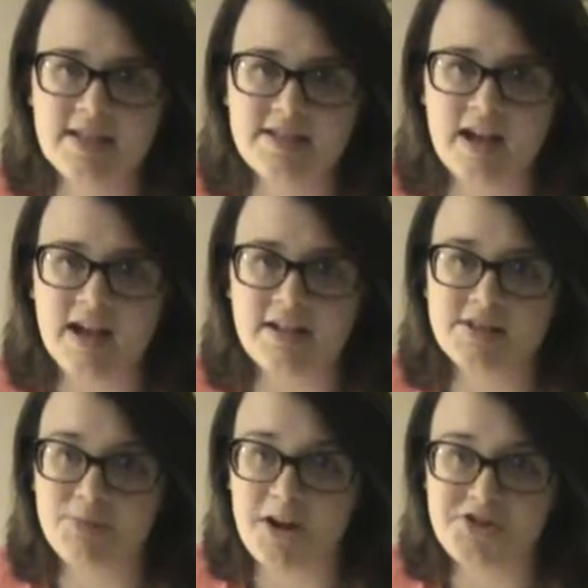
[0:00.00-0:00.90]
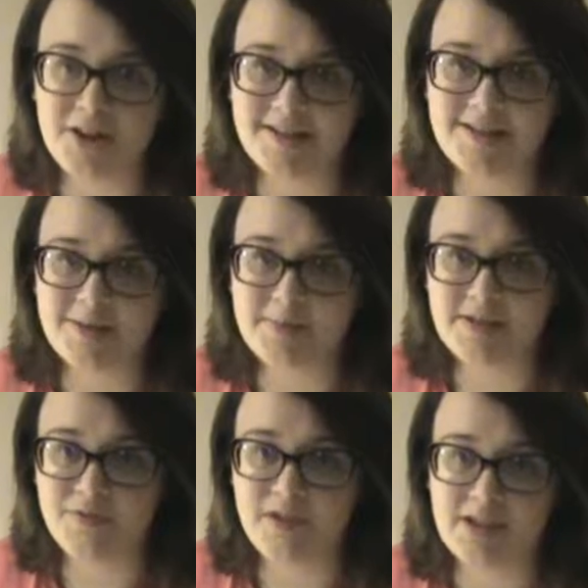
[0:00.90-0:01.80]
assigns projects
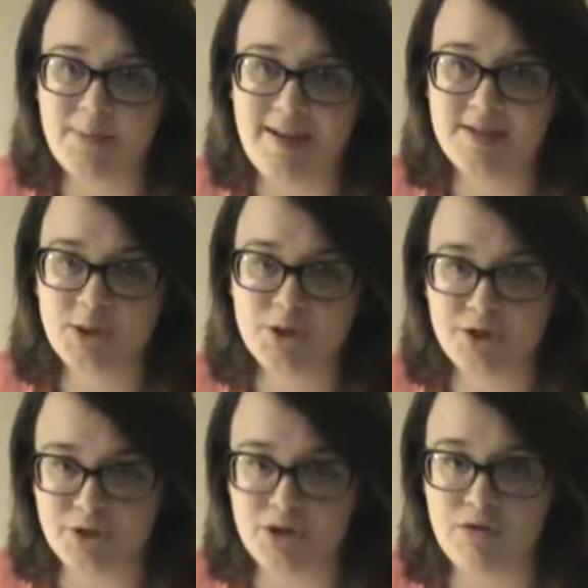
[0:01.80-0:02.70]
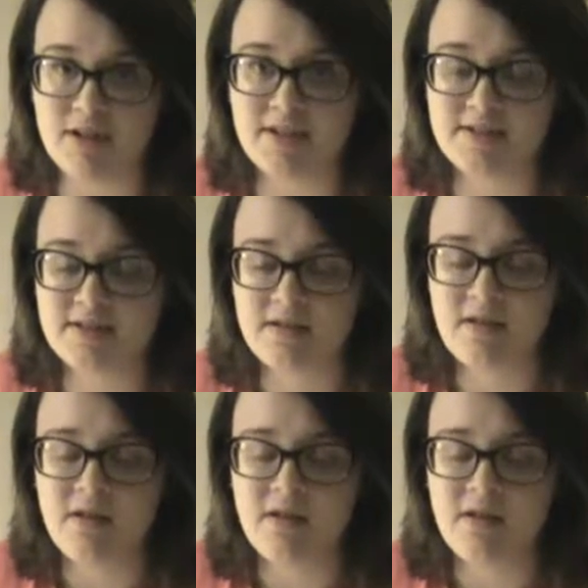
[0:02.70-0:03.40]
specifically based on certain units.